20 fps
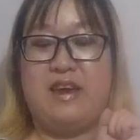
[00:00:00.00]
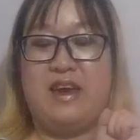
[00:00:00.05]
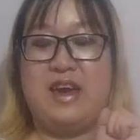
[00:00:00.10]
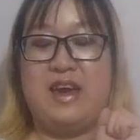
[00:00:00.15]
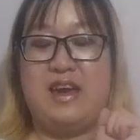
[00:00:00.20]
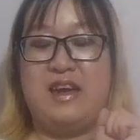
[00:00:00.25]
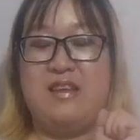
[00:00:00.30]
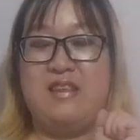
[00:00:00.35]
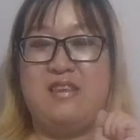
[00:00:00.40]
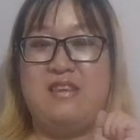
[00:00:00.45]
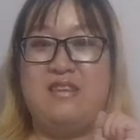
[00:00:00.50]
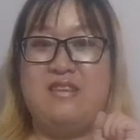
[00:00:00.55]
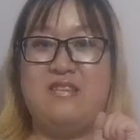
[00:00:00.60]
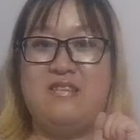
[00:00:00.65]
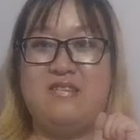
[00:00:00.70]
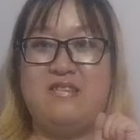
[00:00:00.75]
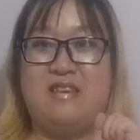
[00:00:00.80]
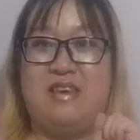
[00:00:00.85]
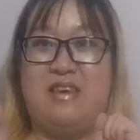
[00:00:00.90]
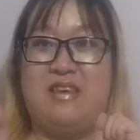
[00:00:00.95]
it
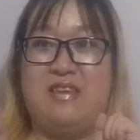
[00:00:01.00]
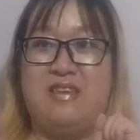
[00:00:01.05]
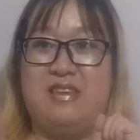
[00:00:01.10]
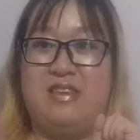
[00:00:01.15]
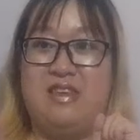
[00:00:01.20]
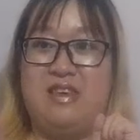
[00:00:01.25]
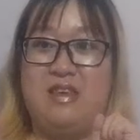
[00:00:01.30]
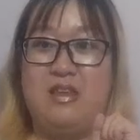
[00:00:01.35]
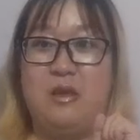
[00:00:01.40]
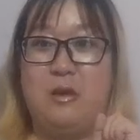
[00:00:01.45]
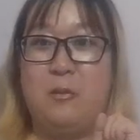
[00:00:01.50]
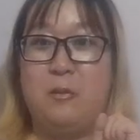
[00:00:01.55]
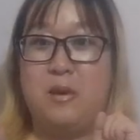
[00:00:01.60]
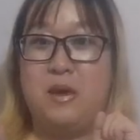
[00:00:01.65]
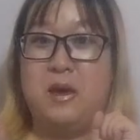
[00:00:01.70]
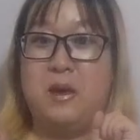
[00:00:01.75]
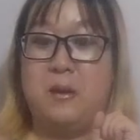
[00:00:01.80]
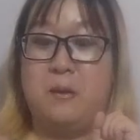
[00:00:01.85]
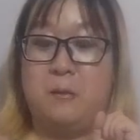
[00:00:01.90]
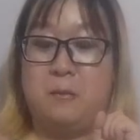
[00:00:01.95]
is a little
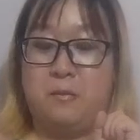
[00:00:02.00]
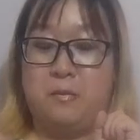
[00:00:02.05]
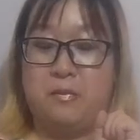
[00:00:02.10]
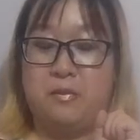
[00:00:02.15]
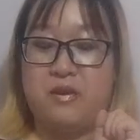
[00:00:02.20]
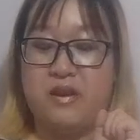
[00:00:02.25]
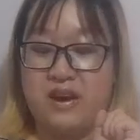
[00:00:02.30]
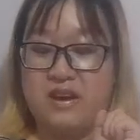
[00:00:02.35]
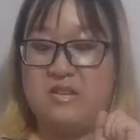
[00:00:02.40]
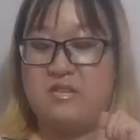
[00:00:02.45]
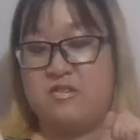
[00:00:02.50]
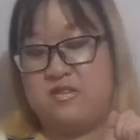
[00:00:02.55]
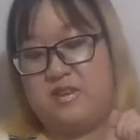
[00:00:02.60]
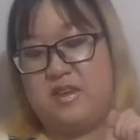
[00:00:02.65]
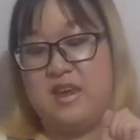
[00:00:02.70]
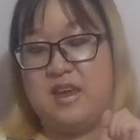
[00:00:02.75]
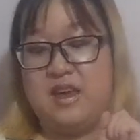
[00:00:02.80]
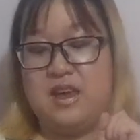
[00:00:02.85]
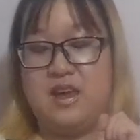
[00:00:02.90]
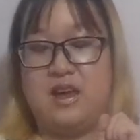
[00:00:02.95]
bit
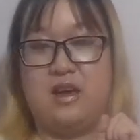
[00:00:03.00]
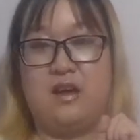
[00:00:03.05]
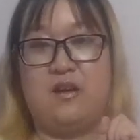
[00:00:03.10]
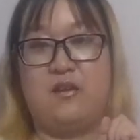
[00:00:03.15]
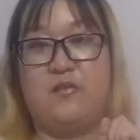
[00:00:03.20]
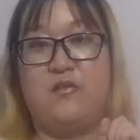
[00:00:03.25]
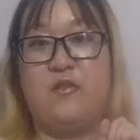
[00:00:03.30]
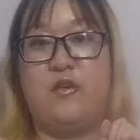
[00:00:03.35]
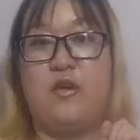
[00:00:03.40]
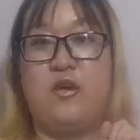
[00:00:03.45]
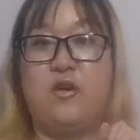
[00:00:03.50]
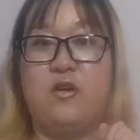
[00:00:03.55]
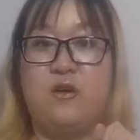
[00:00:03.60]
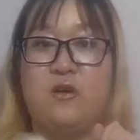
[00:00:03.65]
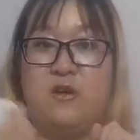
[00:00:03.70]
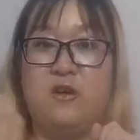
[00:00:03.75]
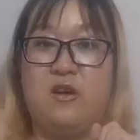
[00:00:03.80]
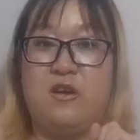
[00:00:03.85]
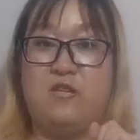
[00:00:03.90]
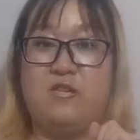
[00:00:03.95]
pricey for
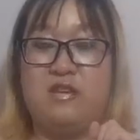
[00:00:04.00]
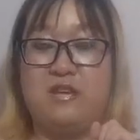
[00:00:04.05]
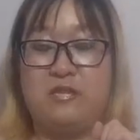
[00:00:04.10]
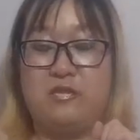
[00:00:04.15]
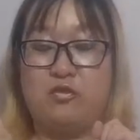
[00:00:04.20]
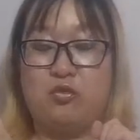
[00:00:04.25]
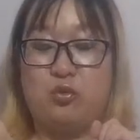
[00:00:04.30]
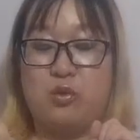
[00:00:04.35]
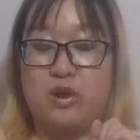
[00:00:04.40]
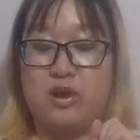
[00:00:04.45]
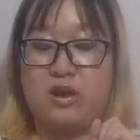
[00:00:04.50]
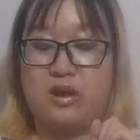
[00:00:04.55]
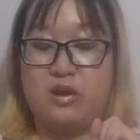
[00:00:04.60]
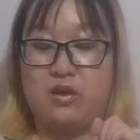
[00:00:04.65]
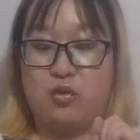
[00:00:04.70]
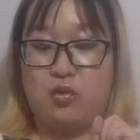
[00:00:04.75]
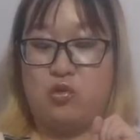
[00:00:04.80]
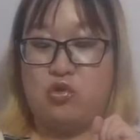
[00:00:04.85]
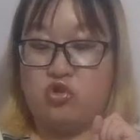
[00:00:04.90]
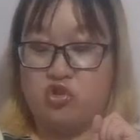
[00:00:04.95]
a sunscreen
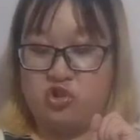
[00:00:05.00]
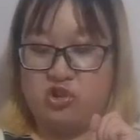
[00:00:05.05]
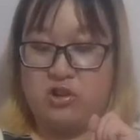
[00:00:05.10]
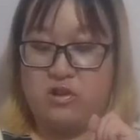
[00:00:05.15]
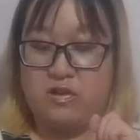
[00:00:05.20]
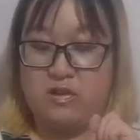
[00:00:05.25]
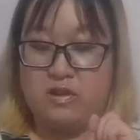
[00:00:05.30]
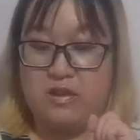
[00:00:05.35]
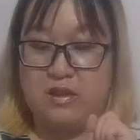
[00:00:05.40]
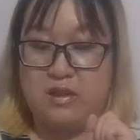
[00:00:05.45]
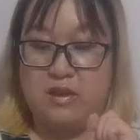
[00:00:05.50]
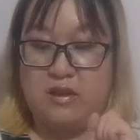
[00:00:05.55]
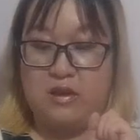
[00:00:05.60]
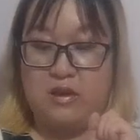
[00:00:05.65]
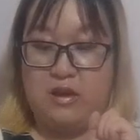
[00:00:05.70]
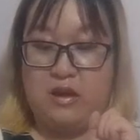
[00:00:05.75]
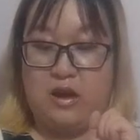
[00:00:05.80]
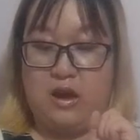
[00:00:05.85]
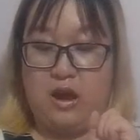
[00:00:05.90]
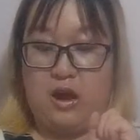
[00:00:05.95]
cushion.
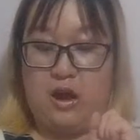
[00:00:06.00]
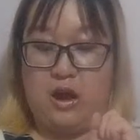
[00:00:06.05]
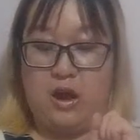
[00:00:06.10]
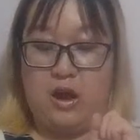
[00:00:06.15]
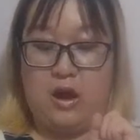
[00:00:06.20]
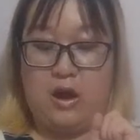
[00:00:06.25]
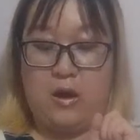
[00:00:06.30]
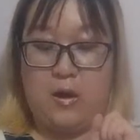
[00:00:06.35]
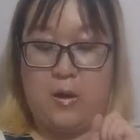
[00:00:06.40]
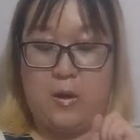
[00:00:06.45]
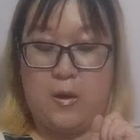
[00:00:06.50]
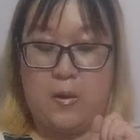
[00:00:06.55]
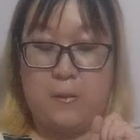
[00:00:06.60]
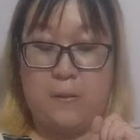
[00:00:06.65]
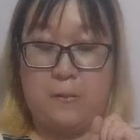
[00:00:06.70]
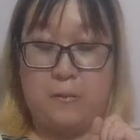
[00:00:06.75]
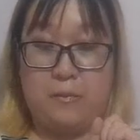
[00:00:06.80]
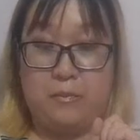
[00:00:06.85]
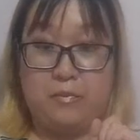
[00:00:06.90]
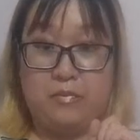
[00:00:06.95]

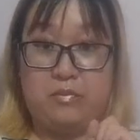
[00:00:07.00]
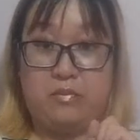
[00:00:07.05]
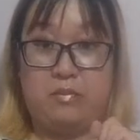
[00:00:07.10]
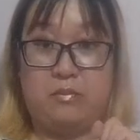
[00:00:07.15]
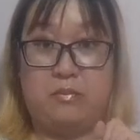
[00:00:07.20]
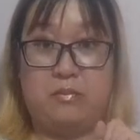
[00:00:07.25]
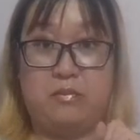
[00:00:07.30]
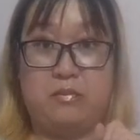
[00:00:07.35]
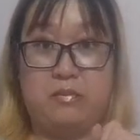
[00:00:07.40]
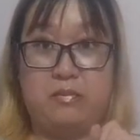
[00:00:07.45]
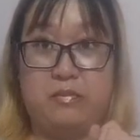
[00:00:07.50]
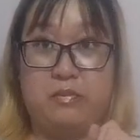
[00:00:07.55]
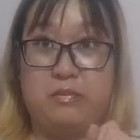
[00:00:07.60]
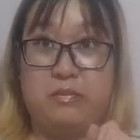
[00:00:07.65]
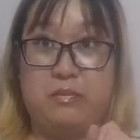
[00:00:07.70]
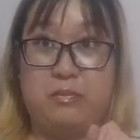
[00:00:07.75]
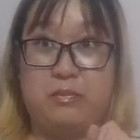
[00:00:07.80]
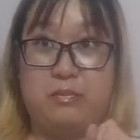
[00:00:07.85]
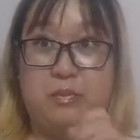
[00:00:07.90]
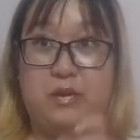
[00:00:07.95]

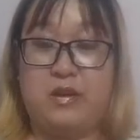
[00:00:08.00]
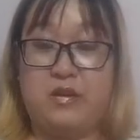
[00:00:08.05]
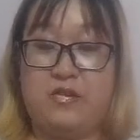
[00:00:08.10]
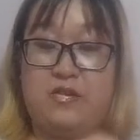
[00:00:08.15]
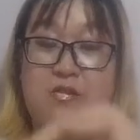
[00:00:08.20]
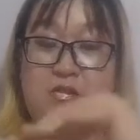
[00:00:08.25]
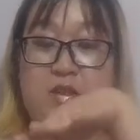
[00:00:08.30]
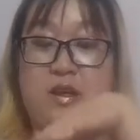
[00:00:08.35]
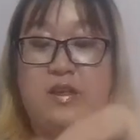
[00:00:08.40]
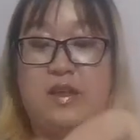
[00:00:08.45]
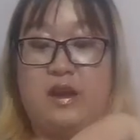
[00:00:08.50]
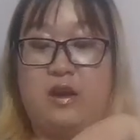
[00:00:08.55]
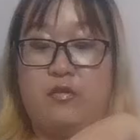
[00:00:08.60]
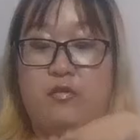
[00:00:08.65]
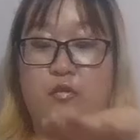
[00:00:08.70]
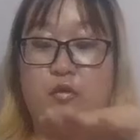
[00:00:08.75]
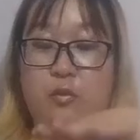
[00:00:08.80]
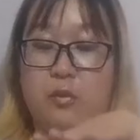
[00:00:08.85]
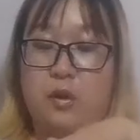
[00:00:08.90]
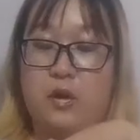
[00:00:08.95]
Because it's not like a
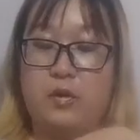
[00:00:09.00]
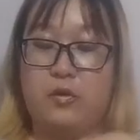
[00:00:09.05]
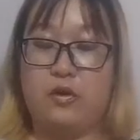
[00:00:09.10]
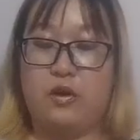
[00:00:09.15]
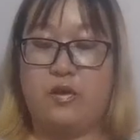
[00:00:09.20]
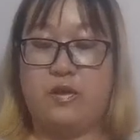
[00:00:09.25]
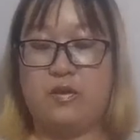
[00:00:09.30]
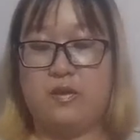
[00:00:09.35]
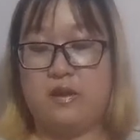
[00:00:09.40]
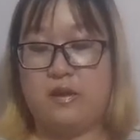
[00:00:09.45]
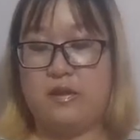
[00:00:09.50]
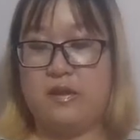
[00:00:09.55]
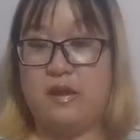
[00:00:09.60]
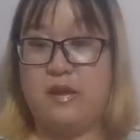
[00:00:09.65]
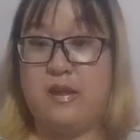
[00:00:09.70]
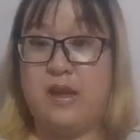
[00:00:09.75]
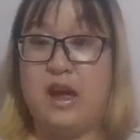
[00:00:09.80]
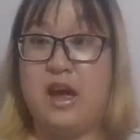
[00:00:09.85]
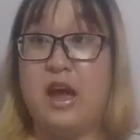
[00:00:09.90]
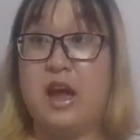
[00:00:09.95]
full bottle or anything like
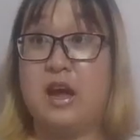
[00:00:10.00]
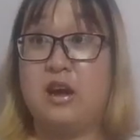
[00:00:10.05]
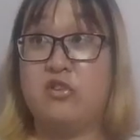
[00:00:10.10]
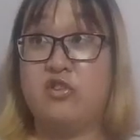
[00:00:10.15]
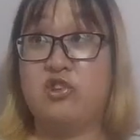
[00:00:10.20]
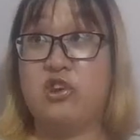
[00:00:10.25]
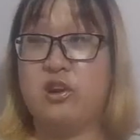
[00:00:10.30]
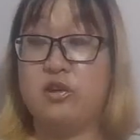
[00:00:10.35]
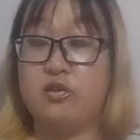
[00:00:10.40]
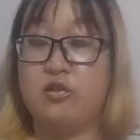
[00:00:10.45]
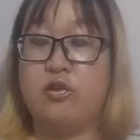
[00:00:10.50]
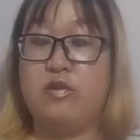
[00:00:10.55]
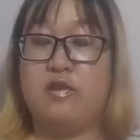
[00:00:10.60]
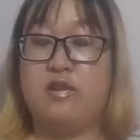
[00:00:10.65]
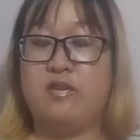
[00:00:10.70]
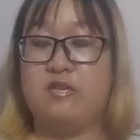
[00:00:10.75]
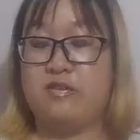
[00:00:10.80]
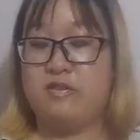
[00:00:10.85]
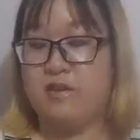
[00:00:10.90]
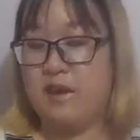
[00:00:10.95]
that. I checked on
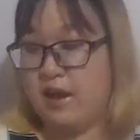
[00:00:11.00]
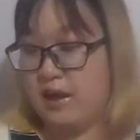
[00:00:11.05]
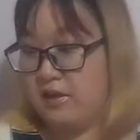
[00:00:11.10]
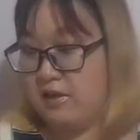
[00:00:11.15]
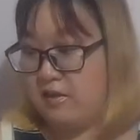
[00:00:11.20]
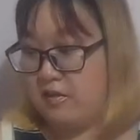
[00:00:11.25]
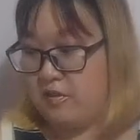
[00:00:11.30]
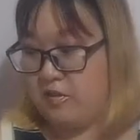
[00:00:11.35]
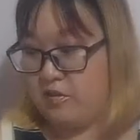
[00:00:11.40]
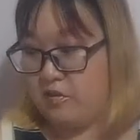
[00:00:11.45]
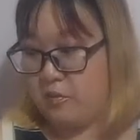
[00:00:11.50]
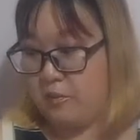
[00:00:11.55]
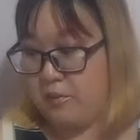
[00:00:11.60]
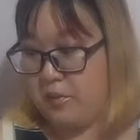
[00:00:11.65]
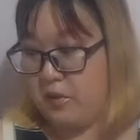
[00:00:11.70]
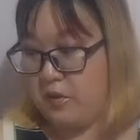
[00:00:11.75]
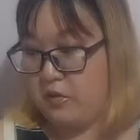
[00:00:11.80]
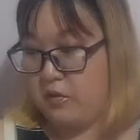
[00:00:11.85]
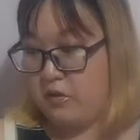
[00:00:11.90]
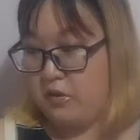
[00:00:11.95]
their site and it's
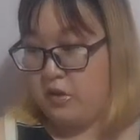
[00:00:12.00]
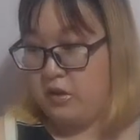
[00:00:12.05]
about